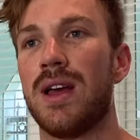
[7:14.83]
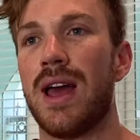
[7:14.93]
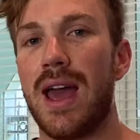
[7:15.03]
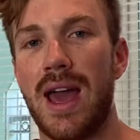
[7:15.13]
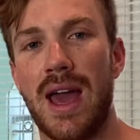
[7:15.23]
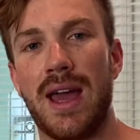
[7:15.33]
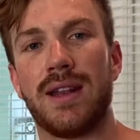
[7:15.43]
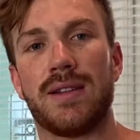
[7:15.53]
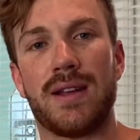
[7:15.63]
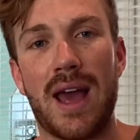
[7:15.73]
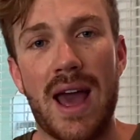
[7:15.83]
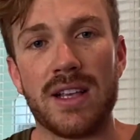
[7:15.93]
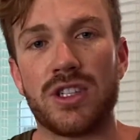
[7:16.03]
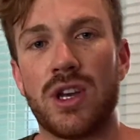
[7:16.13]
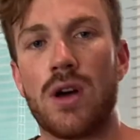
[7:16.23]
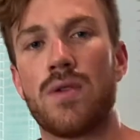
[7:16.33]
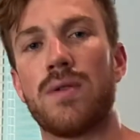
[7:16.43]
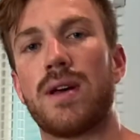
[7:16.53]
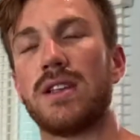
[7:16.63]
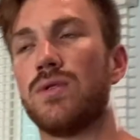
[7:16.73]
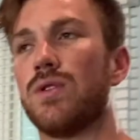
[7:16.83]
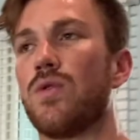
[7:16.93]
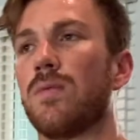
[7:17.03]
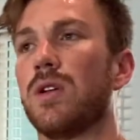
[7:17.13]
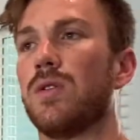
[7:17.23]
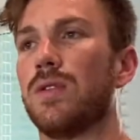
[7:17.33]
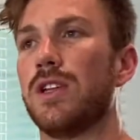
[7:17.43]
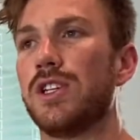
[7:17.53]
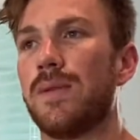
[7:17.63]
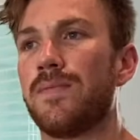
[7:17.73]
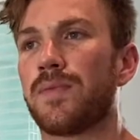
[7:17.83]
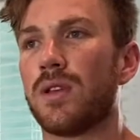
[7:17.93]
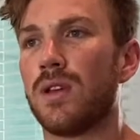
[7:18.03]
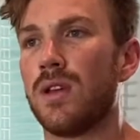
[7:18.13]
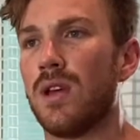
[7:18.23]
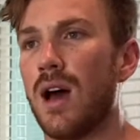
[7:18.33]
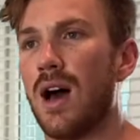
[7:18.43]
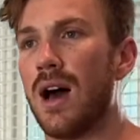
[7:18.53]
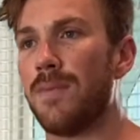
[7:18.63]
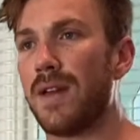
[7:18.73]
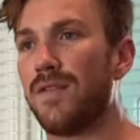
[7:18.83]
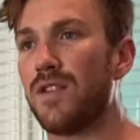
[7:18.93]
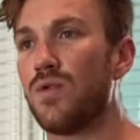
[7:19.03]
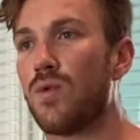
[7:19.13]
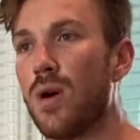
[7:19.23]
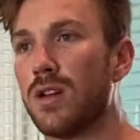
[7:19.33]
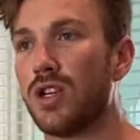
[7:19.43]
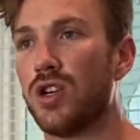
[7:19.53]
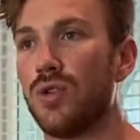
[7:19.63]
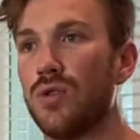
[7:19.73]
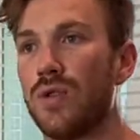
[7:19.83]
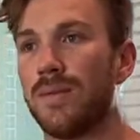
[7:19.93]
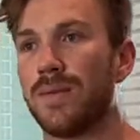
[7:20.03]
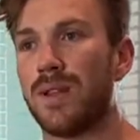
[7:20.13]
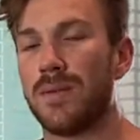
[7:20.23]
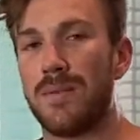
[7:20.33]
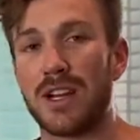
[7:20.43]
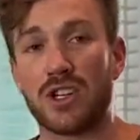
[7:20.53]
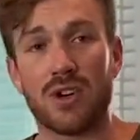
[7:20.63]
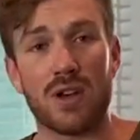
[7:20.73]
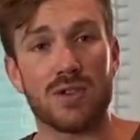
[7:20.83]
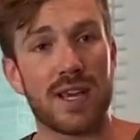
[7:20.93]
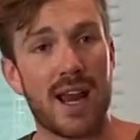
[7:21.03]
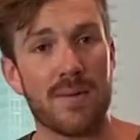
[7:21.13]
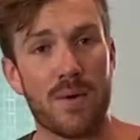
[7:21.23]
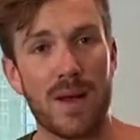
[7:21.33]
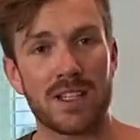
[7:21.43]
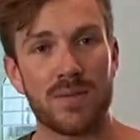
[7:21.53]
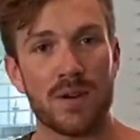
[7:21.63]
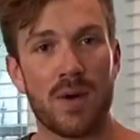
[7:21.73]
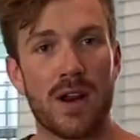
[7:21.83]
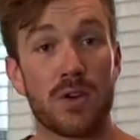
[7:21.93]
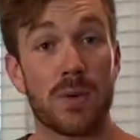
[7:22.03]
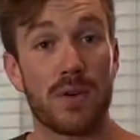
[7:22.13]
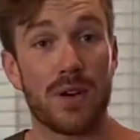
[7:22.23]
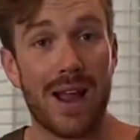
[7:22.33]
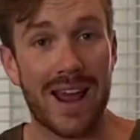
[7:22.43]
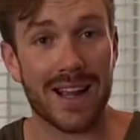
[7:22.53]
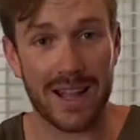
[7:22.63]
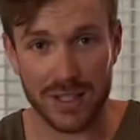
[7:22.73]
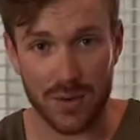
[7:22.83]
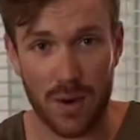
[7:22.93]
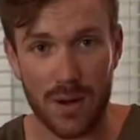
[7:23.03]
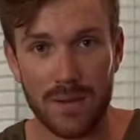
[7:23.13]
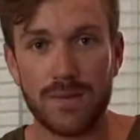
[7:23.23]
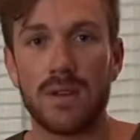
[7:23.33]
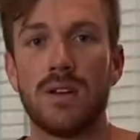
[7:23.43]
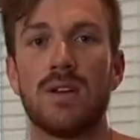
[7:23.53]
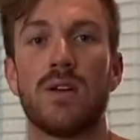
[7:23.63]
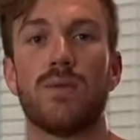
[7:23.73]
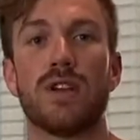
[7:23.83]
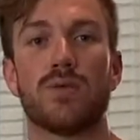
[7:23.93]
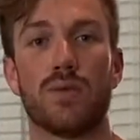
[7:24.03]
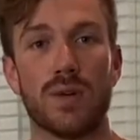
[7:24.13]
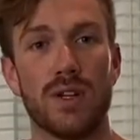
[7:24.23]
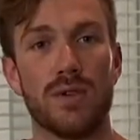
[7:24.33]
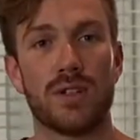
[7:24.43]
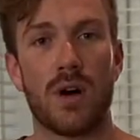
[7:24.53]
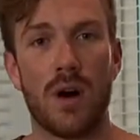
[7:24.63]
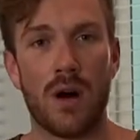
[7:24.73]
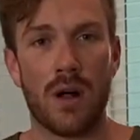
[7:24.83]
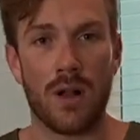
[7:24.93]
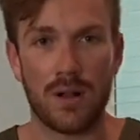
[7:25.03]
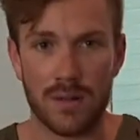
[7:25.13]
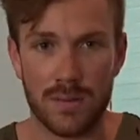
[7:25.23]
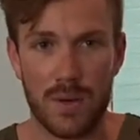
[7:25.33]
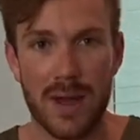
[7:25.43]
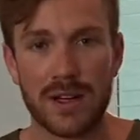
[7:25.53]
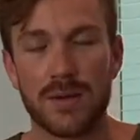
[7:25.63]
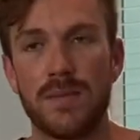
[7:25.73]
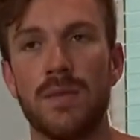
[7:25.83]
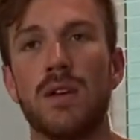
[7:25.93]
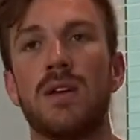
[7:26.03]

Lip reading: And as you would normally do in the gym. If you want to make sure you're not using any momentum in your body, you can put your head against the wall, which will reduce all momentum.